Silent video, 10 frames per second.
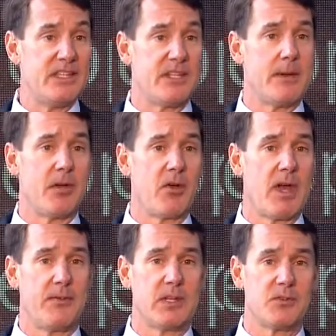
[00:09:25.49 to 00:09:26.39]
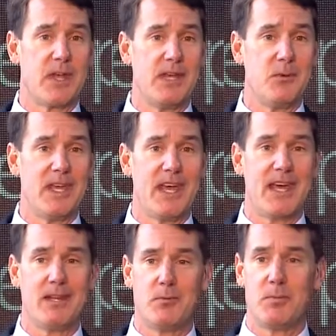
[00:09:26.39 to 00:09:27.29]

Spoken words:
demographic drain we had when